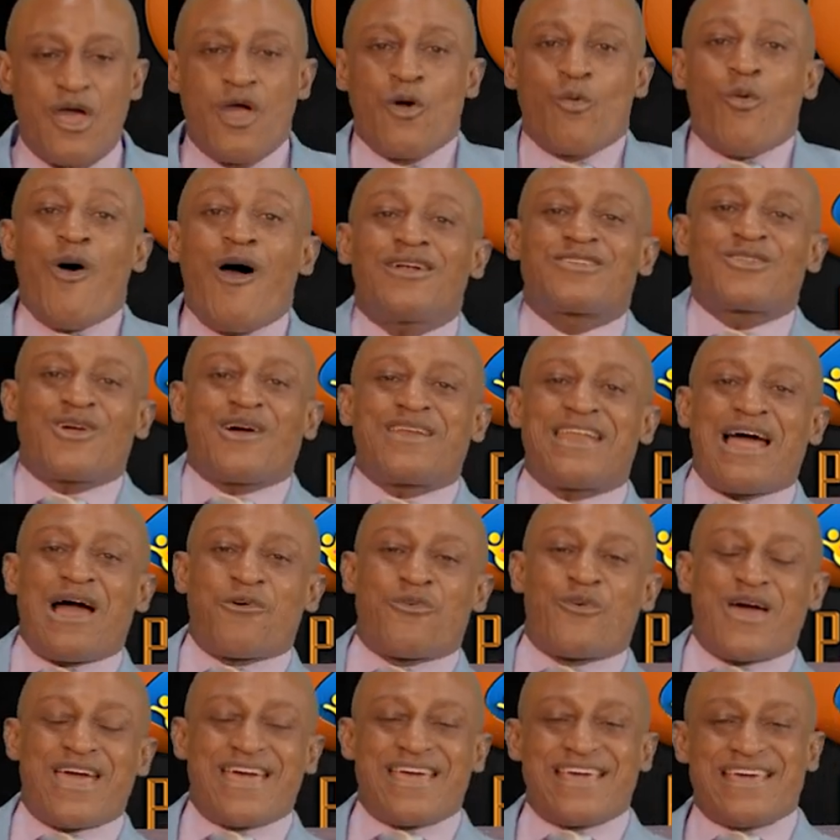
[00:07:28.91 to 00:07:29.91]
What other
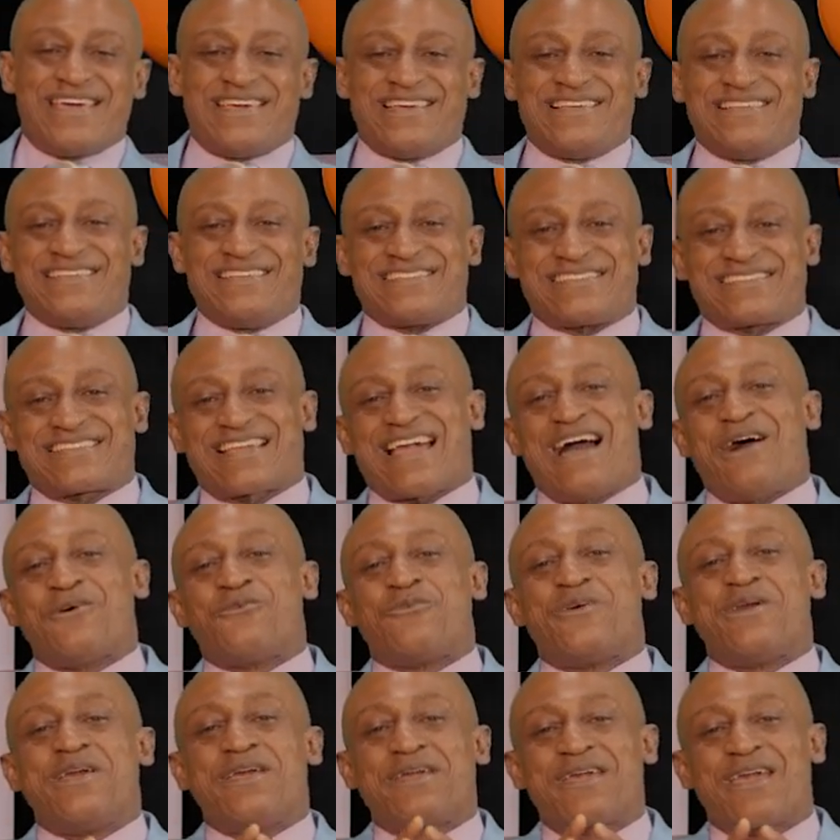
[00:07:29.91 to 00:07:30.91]
ways can
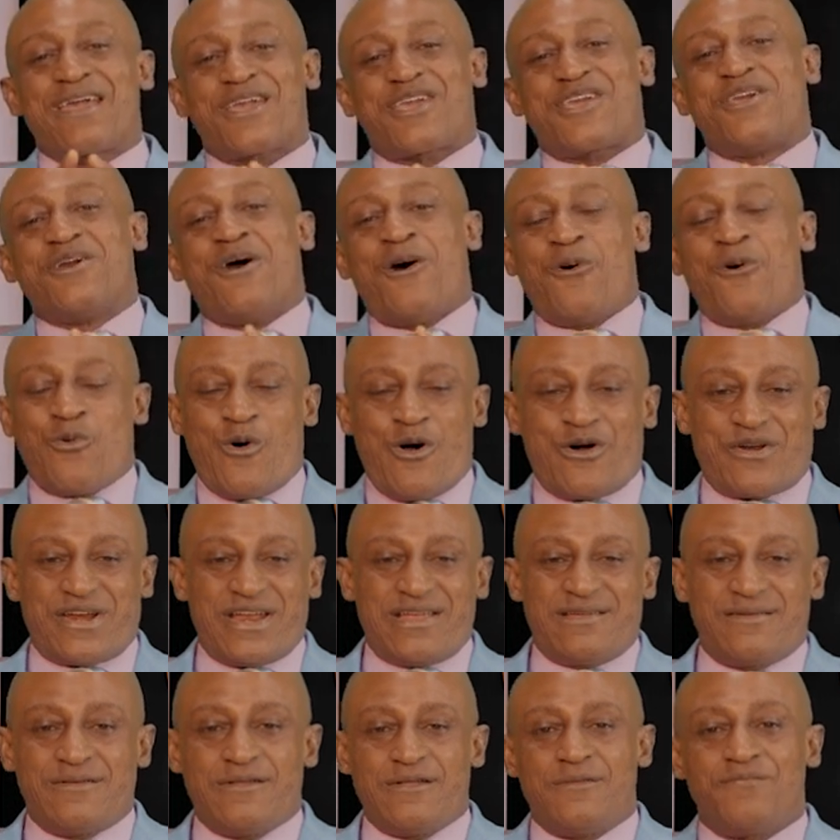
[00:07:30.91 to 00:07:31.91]
we cure
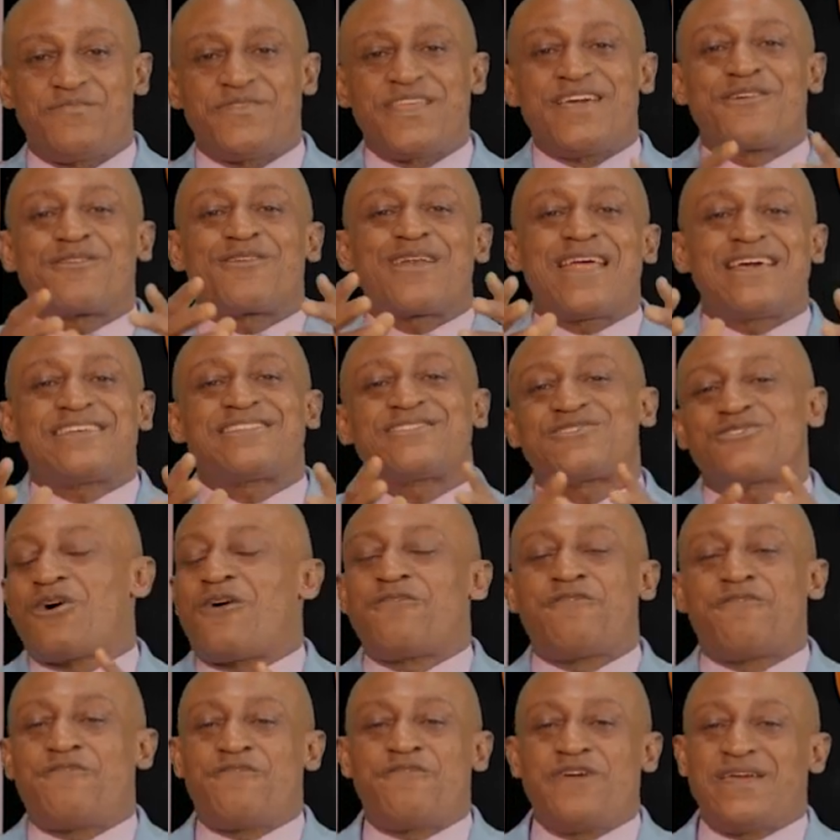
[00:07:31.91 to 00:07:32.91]
worry? The rest
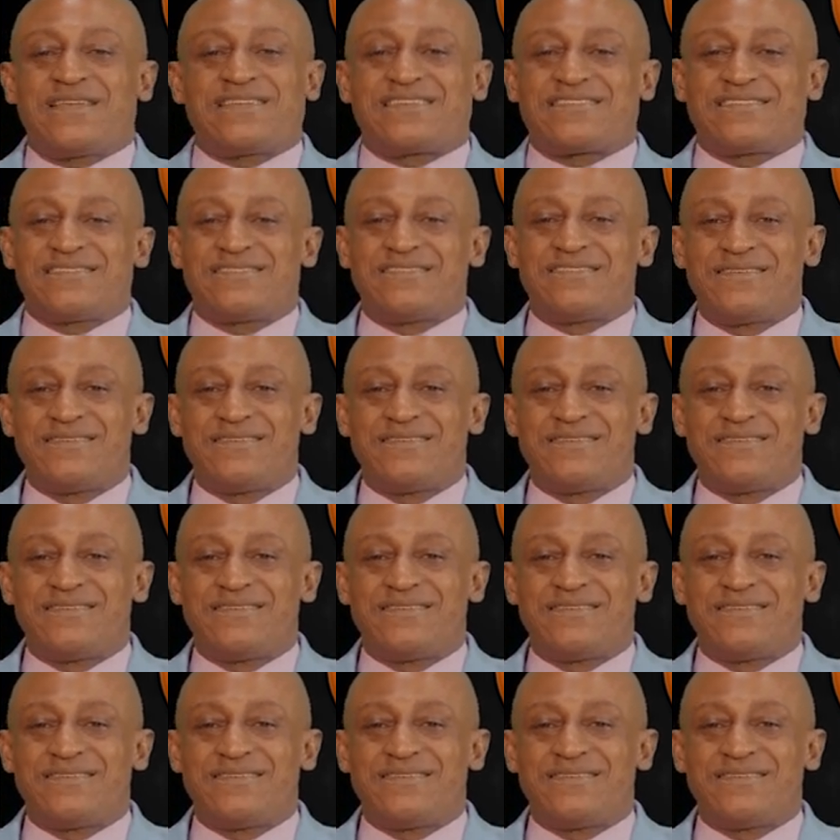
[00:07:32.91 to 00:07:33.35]
of faith.